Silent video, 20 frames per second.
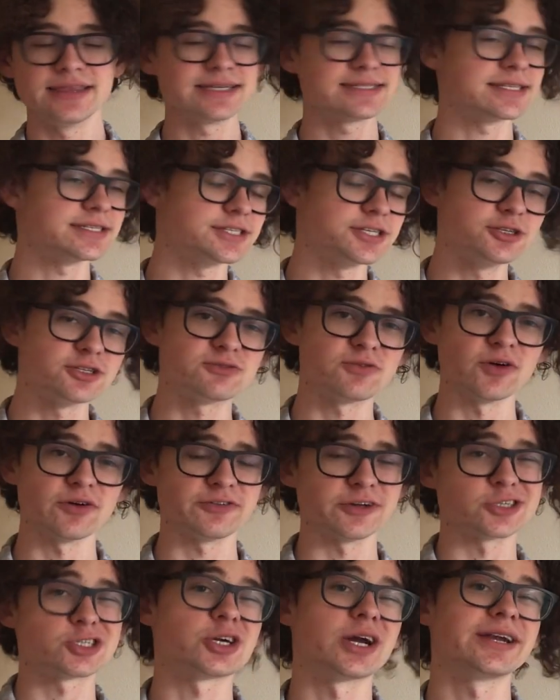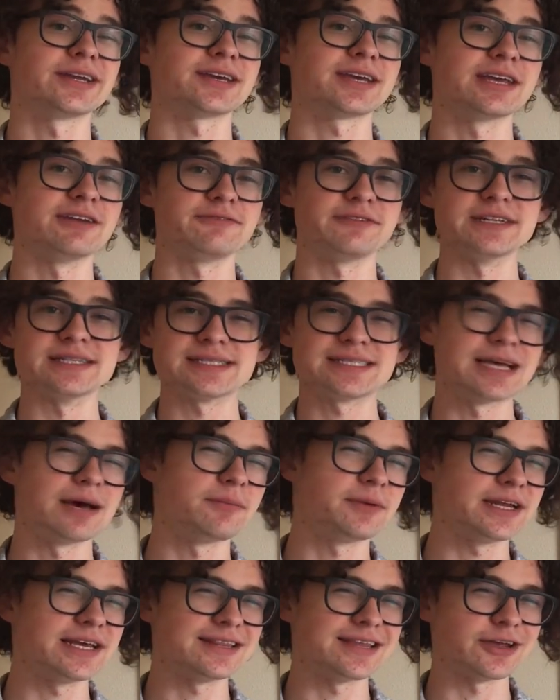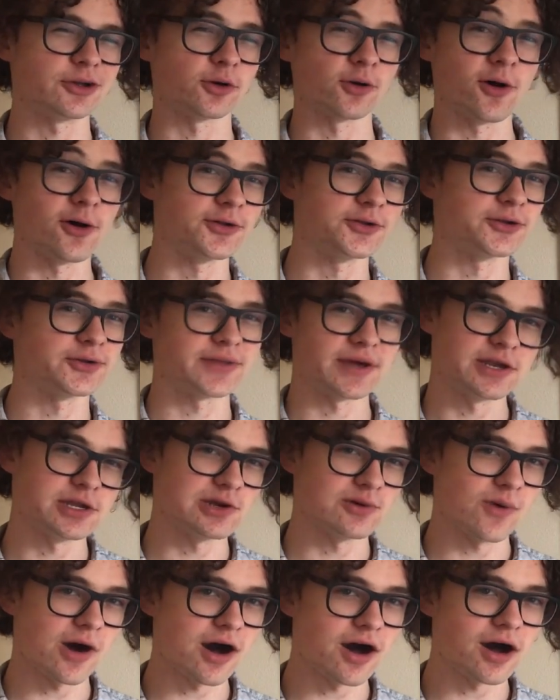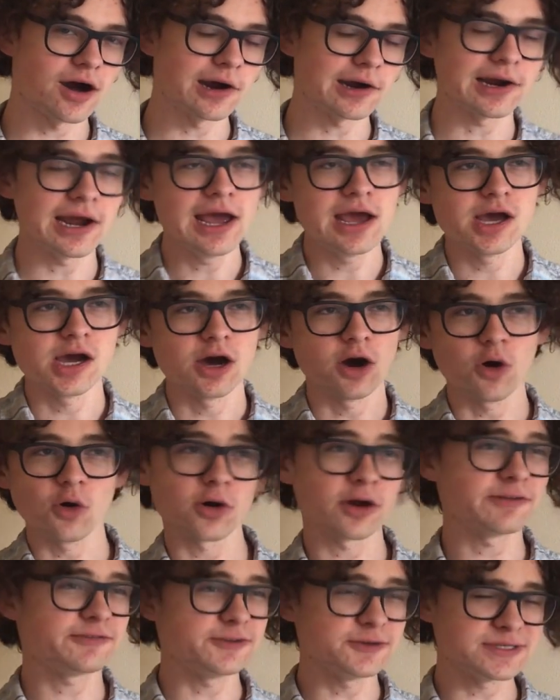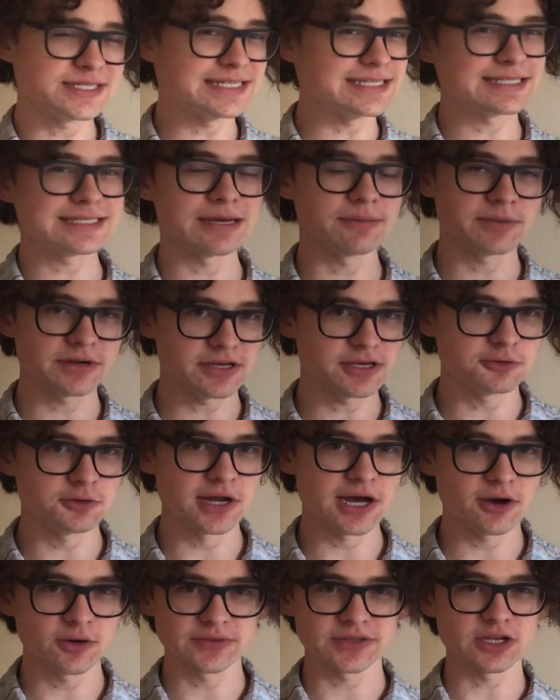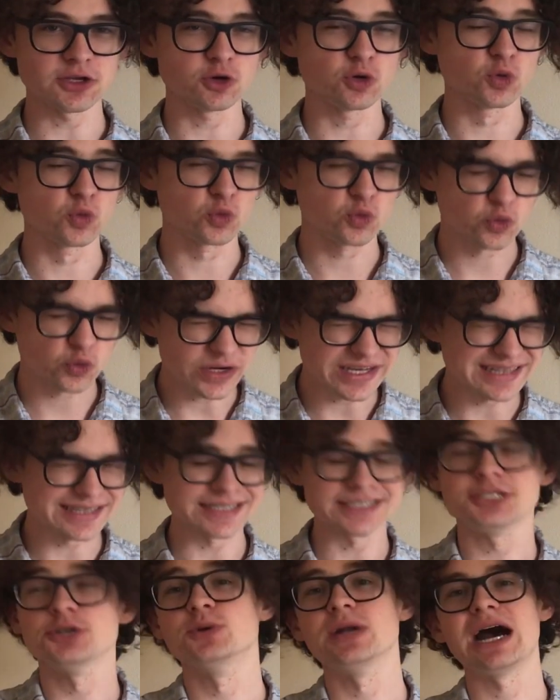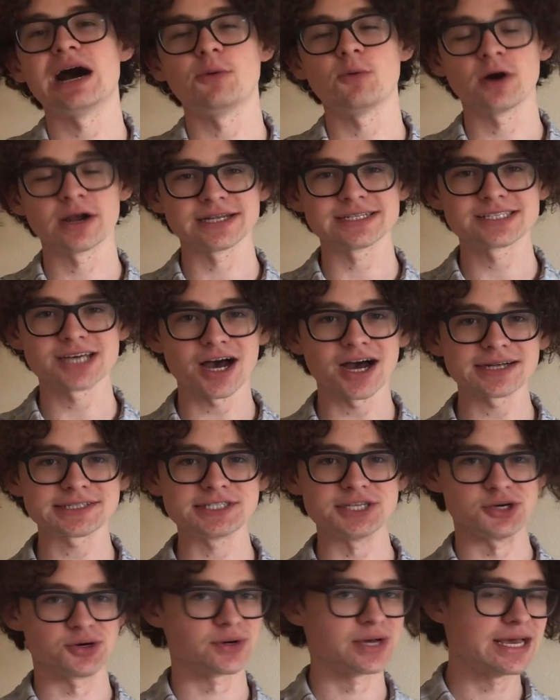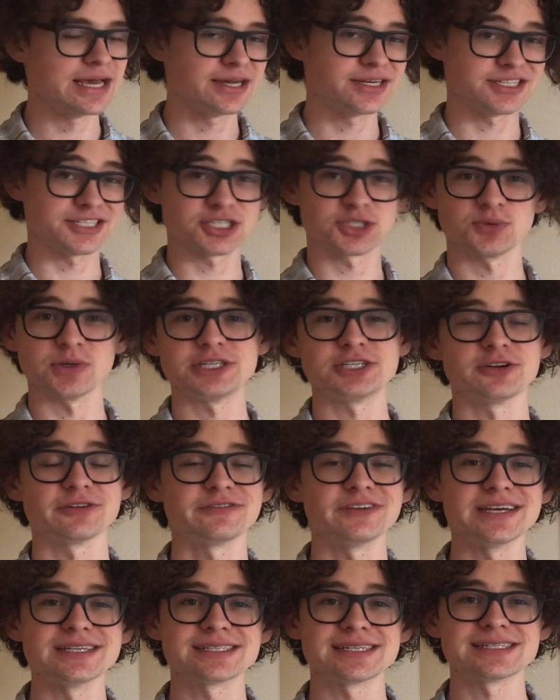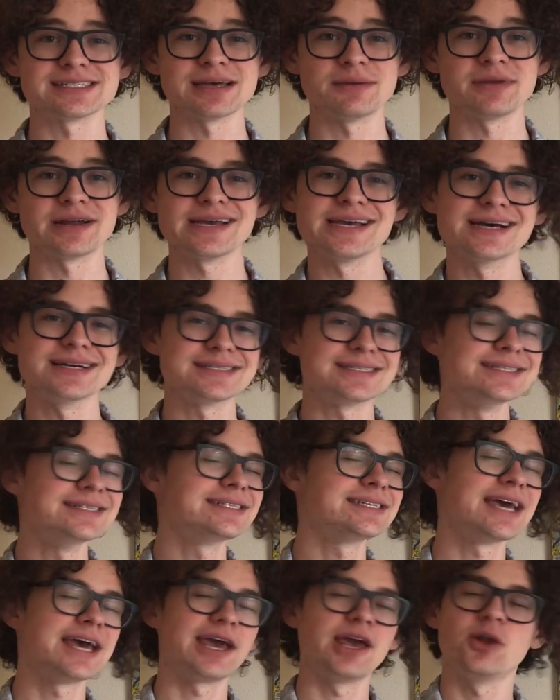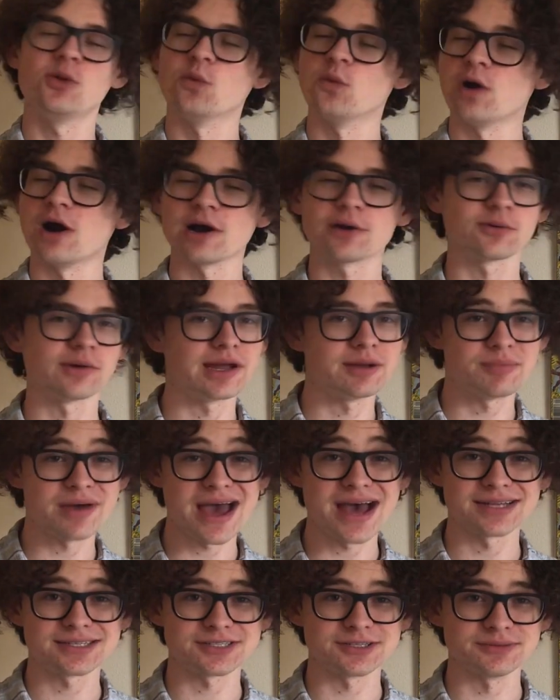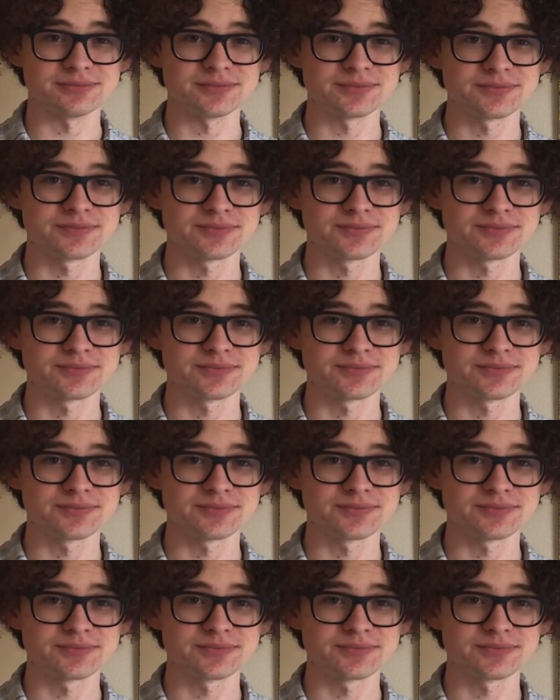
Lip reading: This is useful if you're trying to convince somebody that you're older than you are, or if you see somebody you know that you really do not want to talk to. Just switch your face to somebody else's and walk right past them.